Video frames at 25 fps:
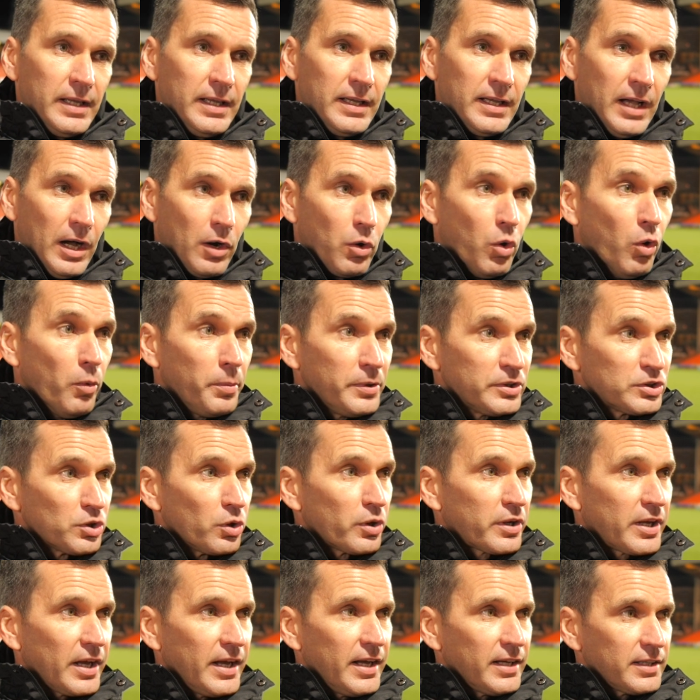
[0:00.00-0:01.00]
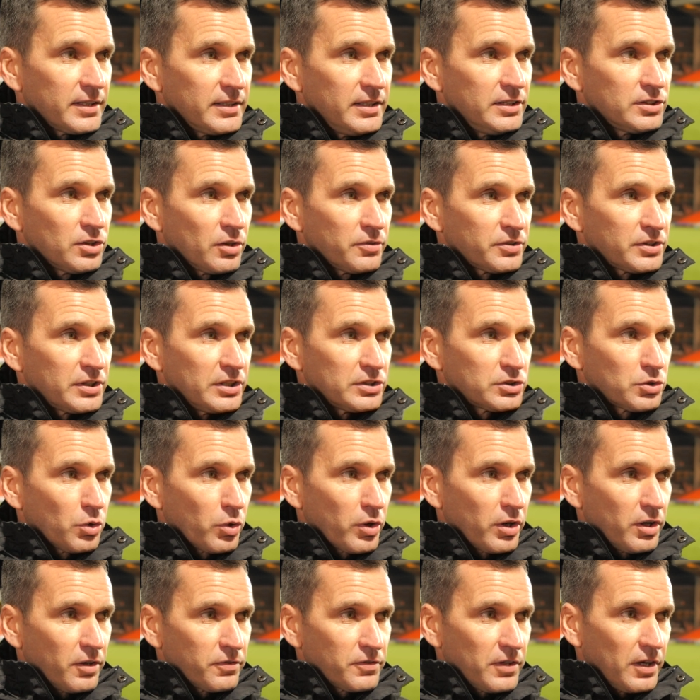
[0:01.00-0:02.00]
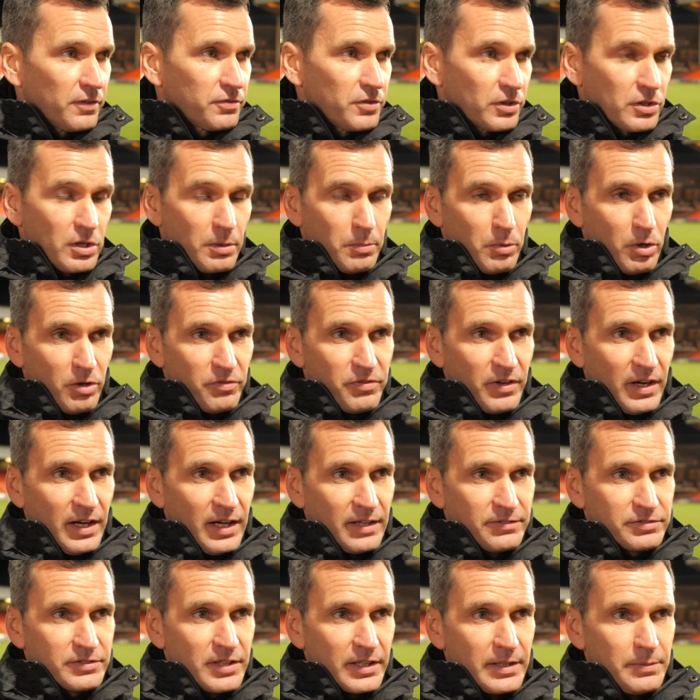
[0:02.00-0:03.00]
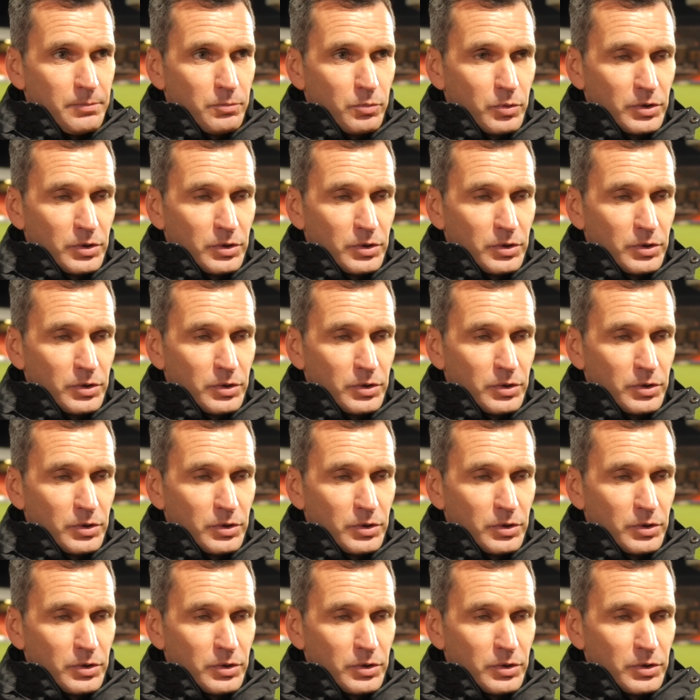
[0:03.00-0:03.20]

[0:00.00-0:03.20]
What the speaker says: I hope he's okay. He's obviously sore enough to have to come off at half-time,